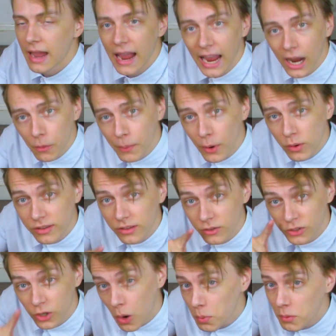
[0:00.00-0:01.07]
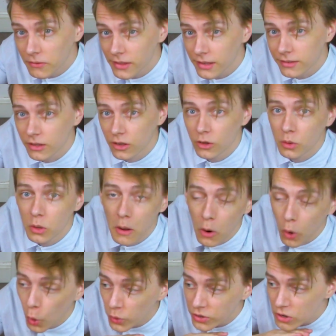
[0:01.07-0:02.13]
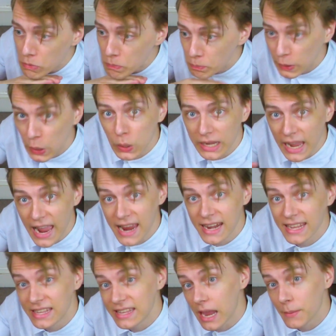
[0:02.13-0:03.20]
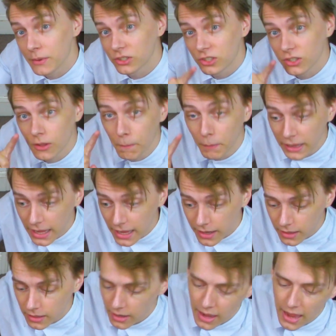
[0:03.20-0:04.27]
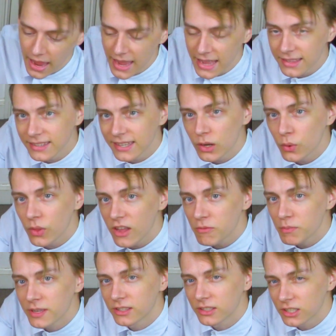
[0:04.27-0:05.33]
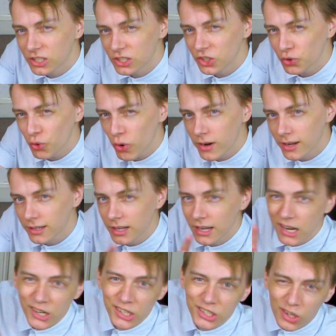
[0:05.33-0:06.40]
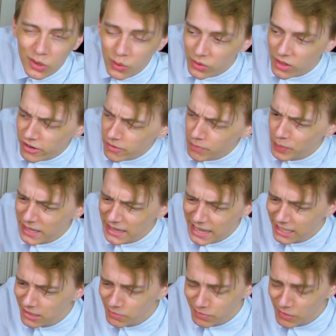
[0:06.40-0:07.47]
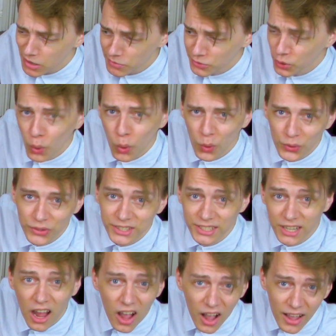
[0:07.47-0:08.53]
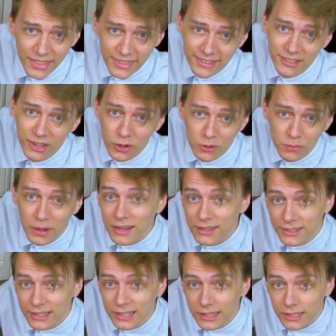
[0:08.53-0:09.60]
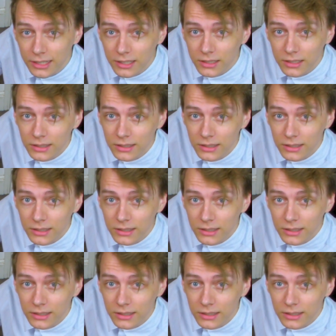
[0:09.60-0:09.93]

Outposts on top of this though also block any damage to the player until they've been destroyed. So they're a bit like a taunt in Hearthstone basically.